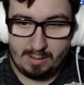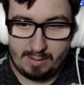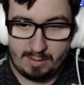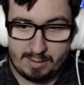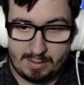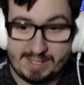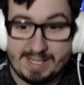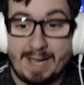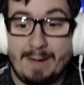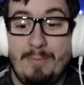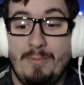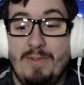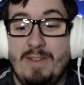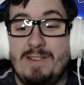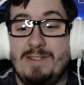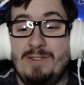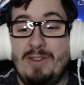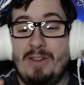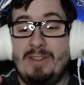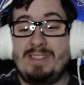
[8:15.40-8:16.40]
Somewhere
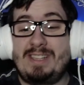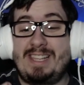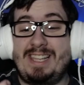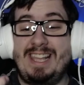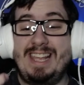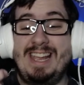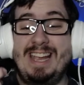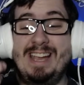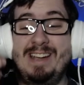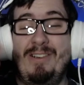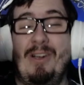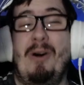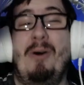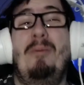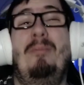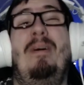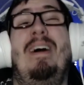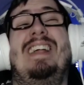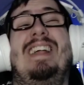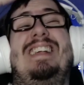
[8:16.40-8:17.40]
not here. Oh
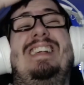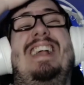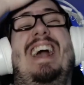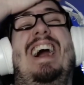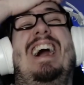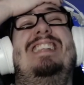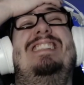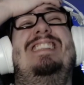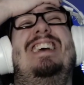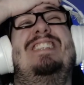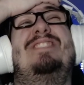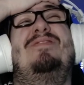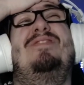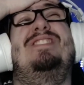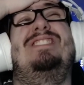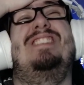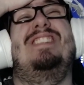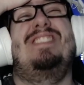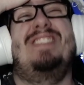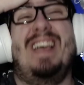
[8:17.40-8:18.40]
my god, that was
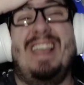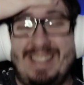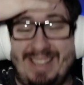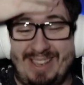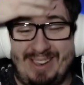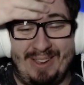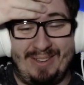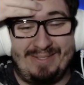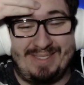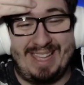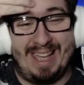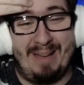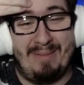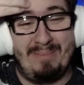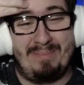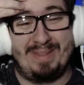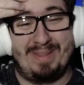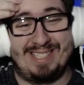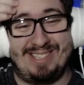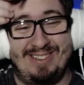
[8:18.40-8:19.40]
the title of the
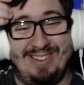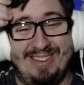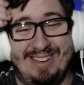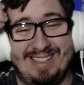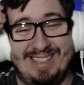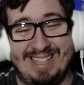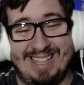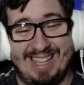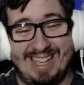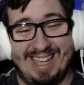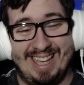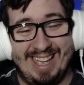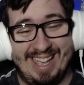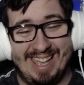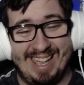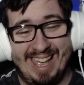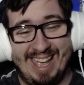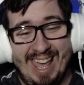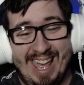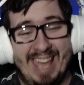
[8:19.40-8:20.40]
episode.
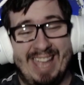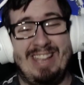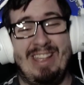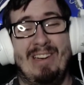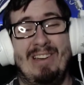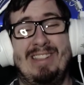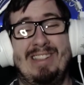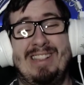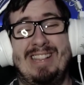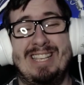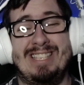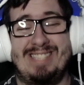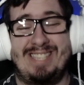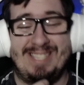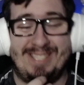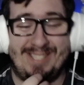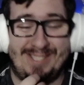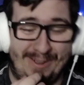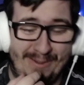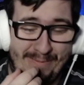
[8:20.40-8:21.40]
Yo, this
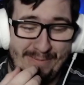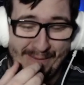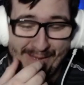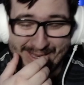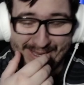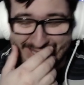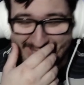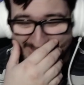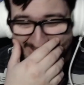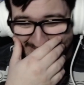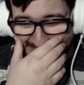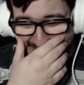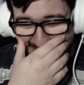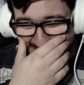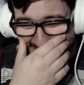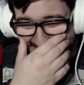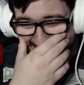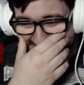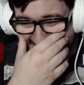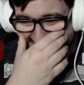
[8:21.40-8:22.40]
is so fucking
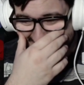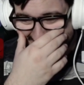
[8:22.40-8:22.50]
good.